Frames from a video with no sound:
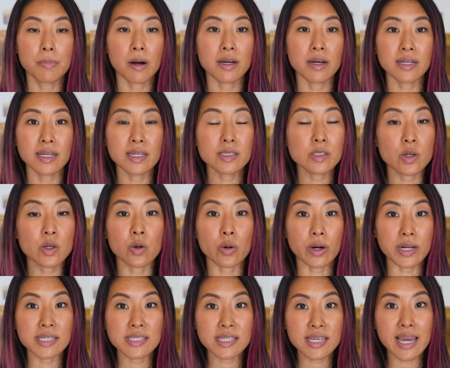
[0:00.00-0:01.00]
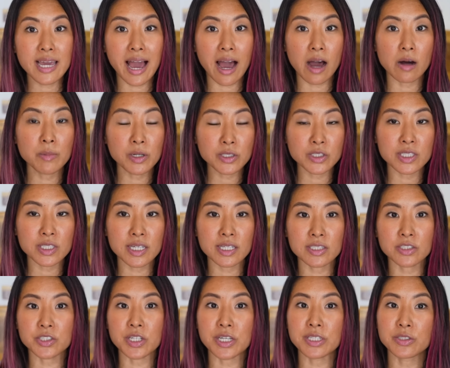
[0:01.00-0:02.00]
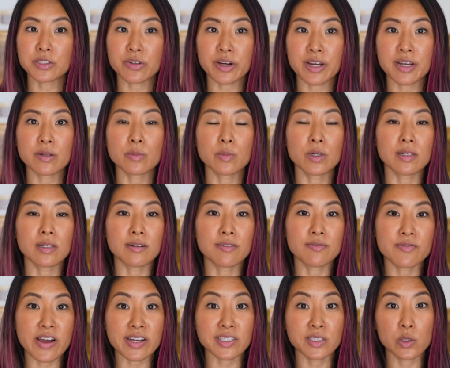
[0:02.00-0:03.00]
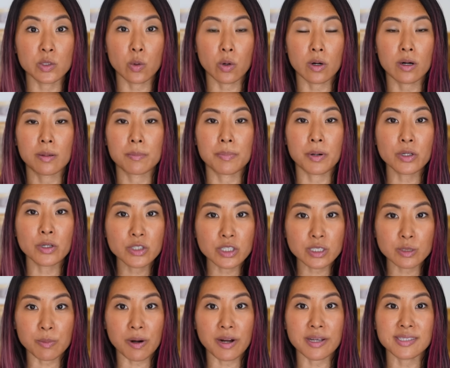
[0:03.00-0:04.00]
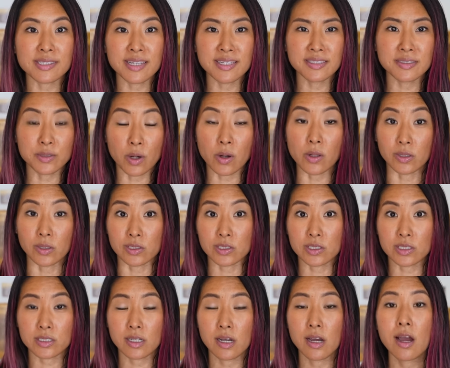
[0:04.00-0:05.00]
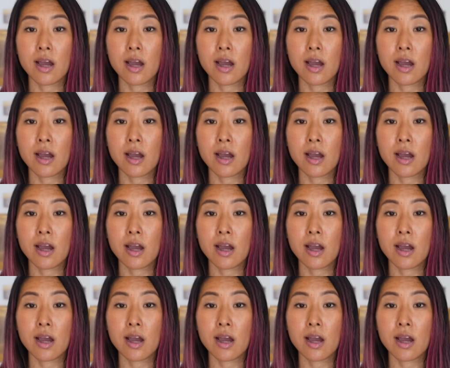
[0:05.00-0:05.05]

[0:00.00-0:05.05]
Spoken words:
But it's crazy how much the exchange rate will affect your purchase price in dollars.